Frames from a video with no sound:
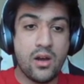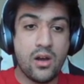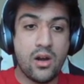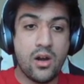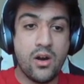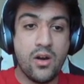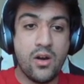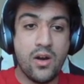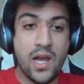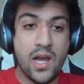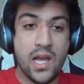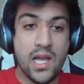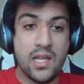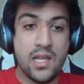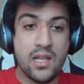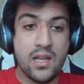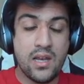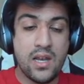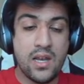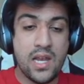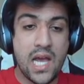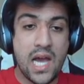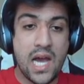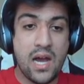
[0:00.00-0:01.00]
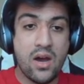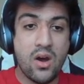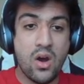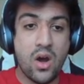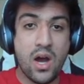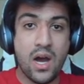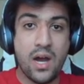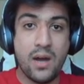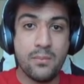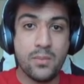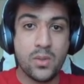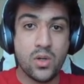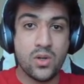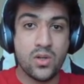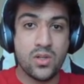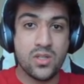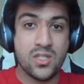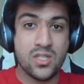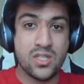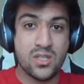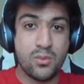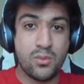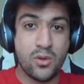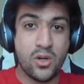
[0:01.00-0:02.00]
All right, now I'm going
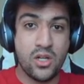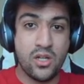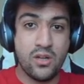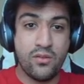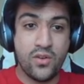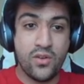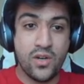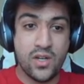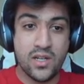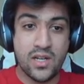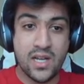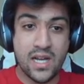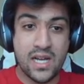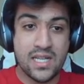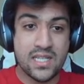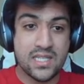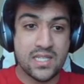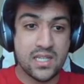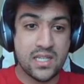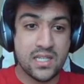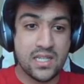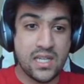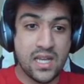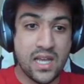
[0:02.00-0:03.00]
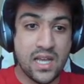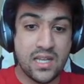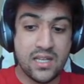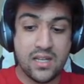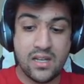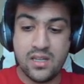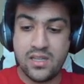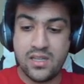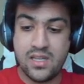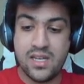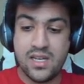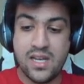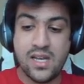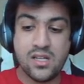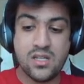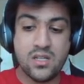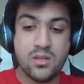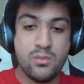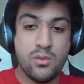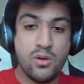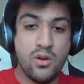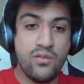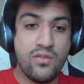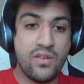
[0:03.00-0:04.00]
to spoil it for you guys again. The
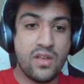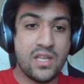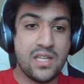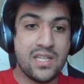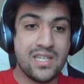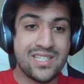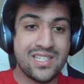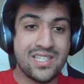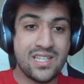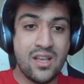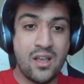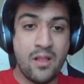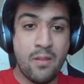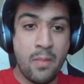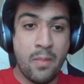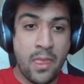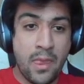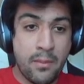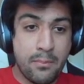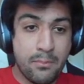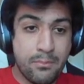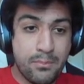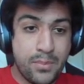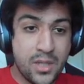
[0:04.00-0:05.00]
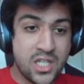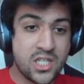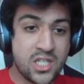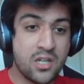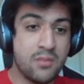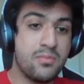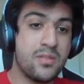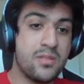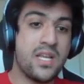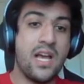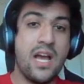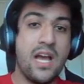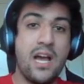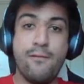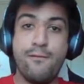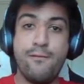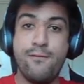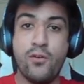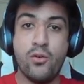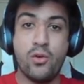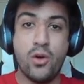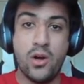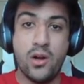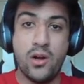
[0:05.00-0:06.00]
next move is bishop to
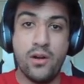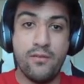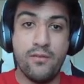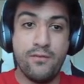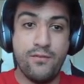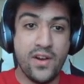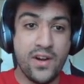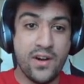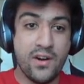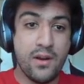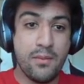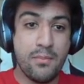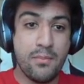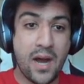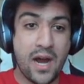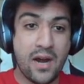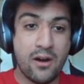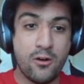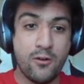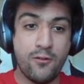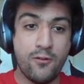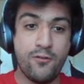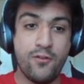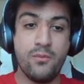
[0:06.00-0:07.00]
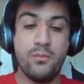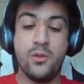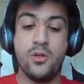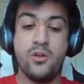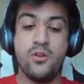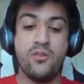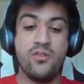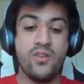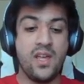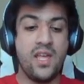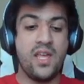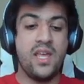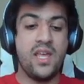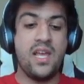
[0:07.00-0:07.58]
f4, very powerful move.